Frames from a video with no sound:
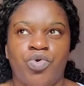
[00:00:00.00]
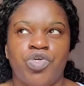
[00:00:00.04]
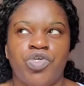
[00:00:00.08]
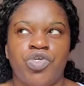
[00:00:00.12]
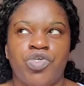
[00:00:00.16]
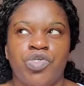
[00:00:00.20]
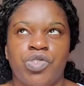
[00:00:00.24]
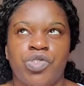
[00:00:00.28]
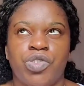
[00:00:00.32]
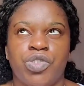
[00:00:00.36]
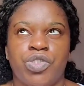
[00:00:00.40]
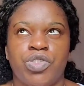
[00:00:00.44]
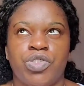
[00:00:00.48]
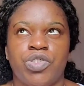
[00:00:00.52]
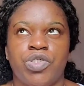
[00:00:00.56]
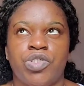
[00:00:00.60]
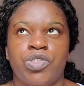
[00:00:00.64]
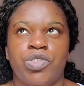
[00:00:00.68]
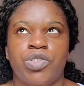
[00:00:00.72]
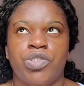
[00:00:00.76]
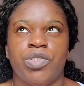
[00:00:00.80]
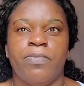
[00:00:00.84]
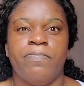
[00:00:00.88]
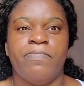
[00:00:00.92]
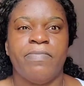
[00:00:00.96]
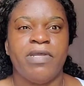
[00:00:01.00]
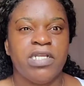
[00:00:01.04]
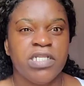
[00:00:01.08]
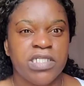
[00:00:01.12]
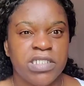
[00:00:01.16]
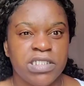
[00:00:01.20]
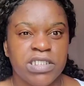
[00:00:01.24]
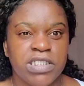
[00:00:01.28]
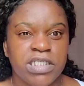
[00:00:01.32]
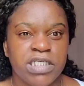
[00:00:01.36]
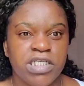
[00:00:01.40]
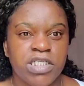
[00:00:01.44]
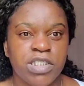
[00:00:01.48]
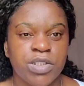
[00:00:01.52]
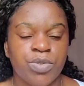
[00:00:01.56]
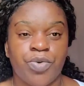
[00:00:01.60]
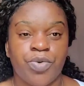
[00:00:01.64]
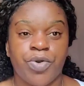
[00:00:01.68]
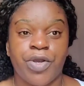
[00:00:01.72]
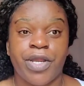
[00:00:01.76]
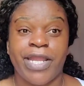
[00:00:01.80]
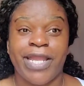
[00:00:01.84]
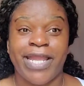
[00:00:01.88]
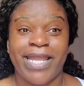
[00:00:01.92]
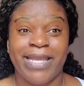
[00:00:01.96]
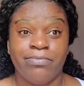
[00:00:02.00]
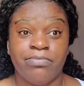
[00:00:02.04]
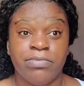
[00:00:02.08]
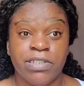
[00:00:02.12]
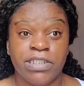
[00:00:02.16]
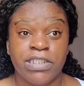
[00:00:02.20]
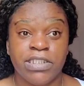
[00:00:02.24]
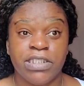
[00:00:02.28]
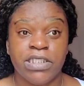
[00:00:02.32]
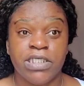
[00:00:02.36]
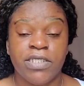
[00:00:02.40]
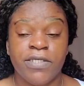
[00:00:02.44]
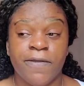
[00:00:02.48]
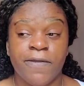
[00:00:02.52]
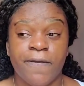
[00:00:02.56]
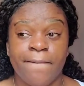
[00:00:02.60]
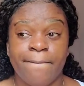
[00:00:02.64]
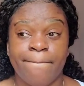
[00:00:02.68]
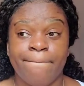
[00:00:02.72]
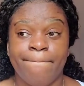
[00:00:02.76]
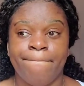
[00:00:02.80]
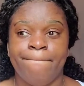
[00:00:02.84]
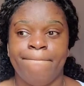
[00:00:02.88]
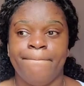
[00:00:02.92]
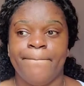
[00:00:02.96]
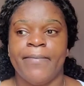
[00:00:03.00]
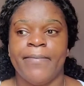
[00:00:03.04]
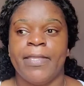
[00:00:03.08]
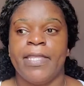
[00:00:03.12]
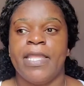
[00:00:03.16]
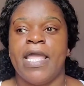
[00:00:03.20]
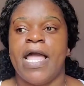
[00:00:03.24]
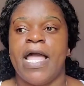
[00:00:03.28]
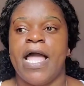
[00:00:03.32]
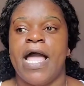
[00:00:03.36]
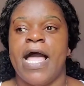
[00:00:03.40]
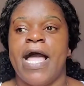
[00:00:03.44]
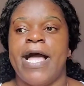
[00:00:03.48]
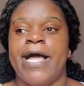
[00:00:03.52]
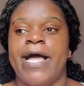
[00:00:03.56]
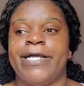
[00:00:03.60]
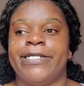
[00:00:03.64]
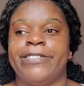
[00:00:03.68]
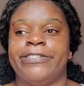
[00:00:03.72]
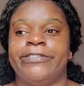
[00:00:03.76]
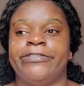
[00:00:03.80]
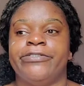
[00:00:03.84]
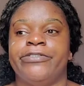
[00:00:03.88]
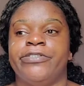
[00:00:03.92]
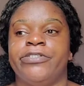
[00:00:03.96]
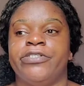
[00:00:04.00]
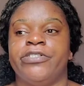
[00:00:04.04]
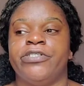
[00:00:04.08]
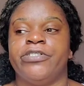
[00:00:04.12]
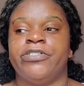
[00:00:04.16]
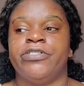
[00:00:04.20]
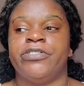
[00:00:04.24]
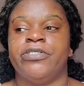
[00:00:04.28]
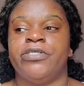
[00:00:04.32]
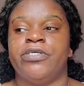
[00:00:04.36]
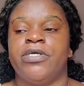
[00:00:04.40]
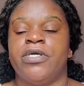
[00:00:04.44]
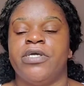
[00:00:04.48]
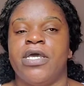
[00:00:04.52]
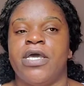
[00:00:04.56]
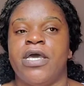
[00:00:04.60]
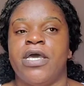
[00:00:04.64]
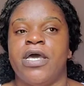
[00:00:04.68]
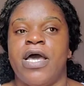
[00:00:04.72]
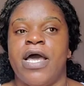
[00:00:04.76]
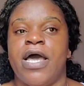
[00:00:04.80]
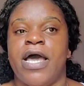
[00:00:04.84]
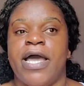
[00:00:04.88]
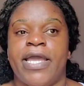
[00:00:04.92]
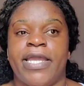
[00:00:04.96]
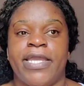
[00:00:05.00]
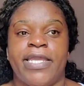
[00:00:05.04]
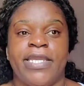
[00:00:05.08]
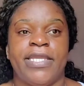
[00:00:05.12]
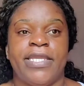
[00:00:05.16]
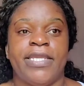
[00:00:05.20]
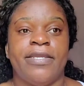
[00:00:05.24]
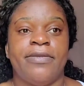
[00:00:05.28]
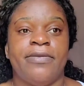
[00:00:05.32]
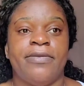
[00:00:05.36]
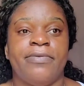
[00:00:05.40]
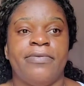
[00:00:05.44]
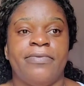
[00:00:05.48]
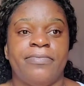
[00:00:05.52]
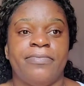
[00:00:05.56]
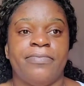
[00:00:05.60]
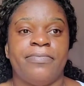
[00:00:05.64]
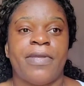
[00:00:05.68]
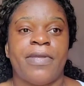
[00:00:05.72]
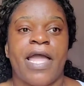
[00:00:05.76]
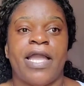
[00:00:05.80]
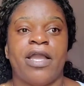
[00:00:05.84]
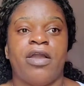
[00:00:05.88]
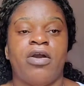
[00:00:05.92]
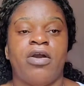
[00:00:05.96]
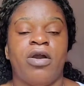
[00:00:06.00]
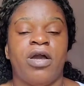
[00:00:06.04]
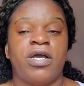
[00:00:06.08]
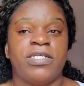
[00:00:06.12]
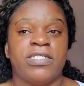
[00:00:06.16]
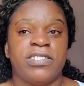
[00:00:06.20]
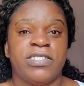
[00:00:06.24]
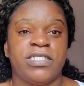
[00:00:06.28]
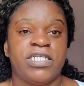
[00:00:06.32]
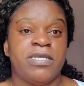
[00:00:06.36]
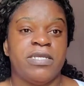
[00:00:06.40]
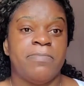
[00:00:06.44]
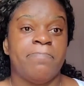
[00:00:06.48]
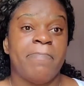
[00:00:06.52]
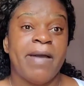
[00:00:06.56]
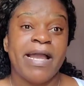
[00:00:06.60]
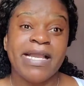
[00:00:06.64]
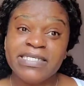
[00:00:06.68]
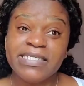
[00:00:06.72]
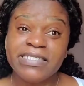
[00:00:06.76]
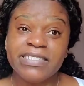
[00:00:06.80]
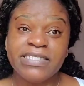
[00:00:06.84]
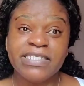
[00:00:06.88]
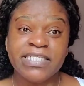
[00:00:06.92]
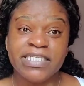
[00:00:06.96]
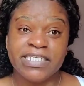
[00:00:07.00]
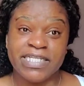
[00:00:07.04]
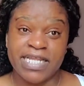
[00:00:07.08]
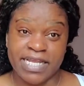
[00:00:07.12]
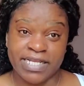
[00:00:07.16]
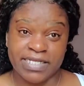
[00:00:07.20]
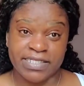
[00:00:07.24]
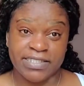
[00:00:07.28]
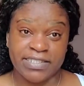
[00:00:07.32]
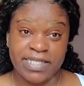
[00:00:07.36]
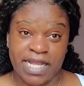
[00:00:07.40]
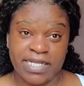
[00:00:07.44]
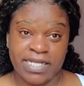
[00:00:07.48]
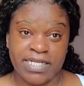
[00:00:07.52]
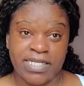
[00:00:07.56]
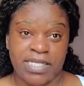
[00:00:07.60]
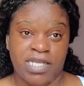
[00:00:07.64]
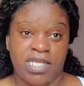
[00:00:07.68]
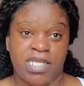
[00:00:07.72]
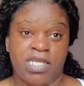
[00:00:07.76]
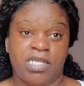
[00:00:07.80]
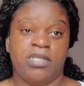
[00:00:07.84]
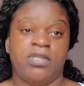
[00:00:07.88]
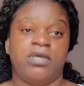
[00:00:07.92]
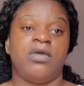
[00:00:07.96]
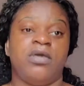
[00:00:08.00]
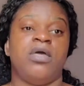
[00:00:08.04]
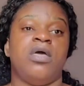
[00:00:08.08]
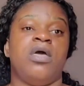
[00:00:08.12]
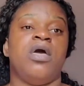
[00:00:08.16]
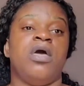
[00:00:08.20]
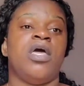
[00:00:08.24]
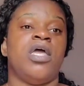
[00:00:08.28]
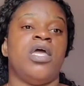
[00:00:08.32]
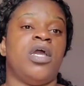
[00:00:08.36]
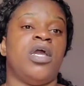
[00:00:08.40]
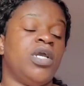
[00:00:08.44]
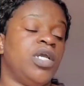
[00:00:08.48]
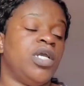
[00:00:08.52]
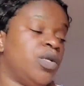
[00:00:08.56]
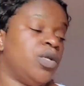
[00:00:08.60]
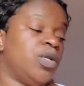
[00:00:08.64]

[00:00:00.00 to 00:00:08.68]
there was, the middle seats were empty, and I got a seat. My seat that I sat in,